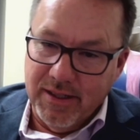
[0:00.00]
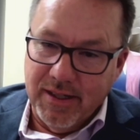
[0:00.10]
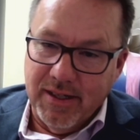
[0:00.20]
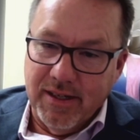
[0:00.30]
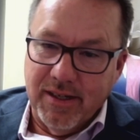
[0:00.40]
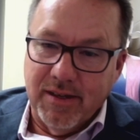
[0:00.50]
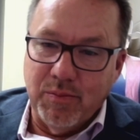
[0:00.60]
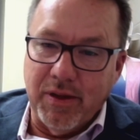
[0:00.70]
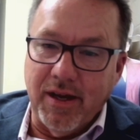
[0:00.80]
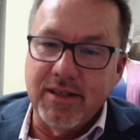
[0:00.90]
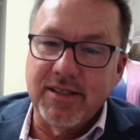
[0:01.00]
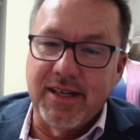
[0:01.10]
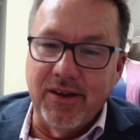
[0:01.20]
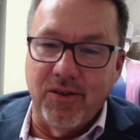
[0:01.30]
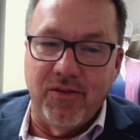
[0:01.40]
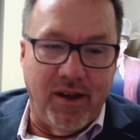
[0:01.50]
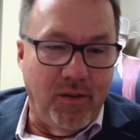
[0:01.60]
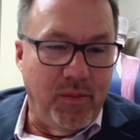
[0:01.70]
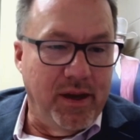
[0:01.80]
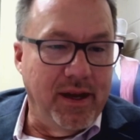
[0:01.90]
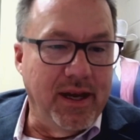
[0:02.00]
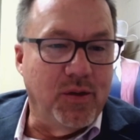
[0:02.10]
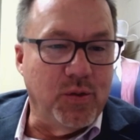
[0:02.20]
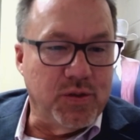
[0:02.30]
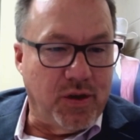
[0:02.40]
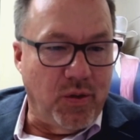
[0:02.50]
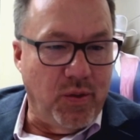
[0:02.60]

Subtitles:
plus skill development equals a